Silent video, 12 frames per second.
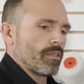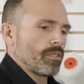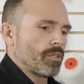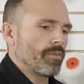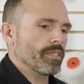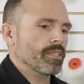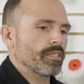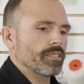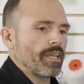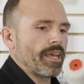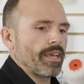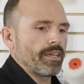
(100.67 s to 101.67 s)

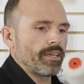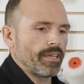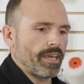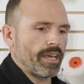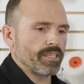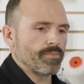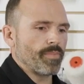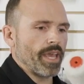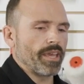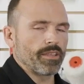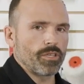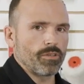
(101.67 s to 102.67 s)
USSA has
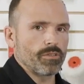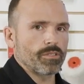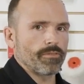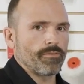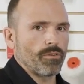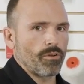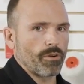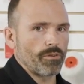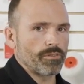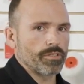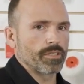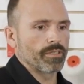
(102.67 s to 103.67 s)
banned the use of
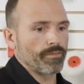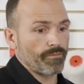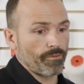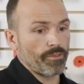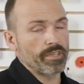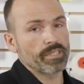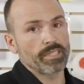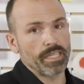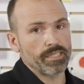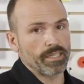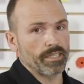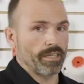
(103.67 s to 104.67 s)
fluoros for this
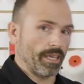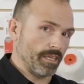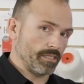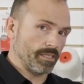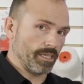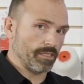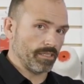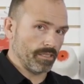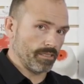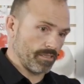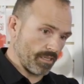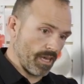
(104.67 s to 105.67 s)
season and
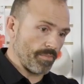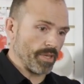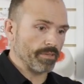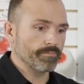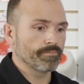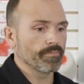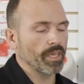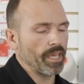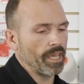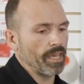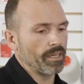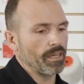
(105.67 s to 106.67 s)
seasons coming.
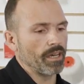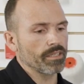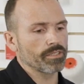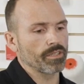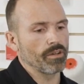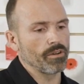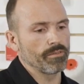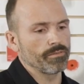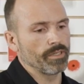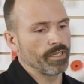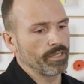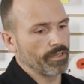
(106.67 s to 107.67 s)
And also
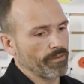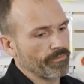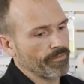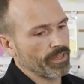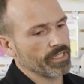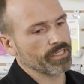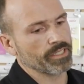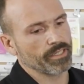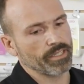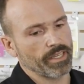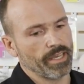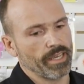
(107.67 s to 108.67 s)
the FIS
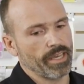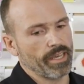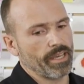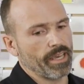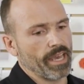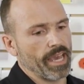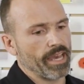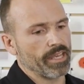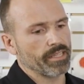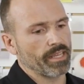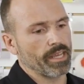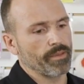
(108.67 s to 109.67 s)

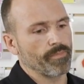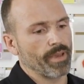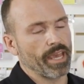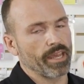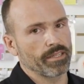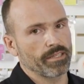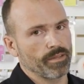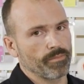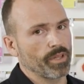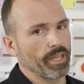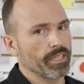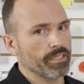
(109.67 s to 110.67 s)
has a ban in
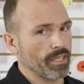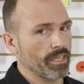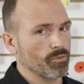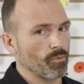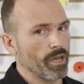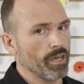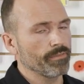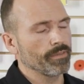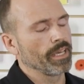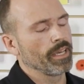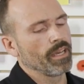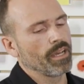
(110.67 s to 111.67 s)
place as well,
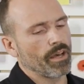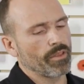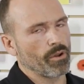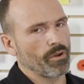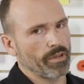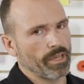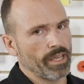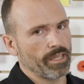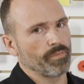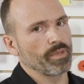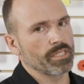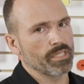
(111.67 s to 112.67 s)
although it
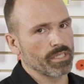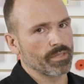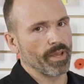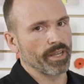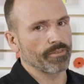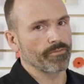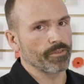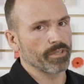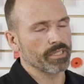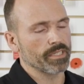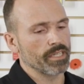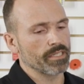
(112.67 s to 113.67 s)
had been suspended for
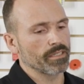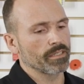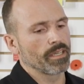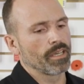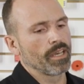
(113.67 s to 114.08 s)
this season.